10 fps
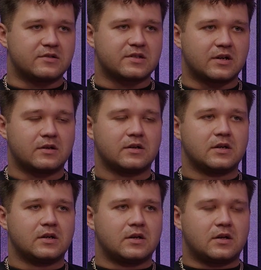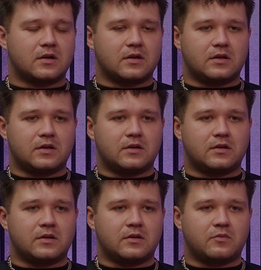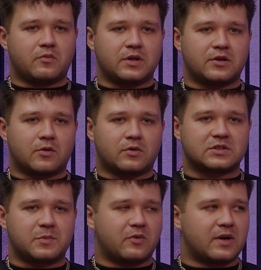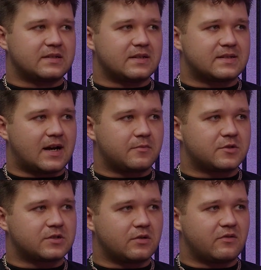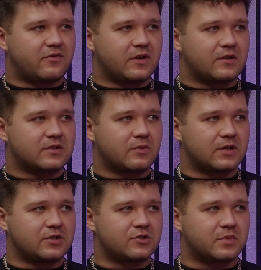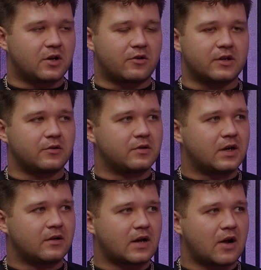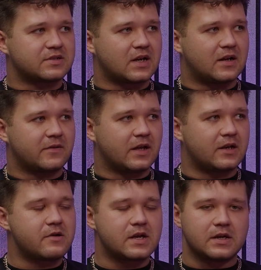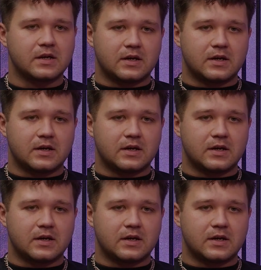so you don't want to be wasting time just doing fitness when you should be already doing that outside of it anyway,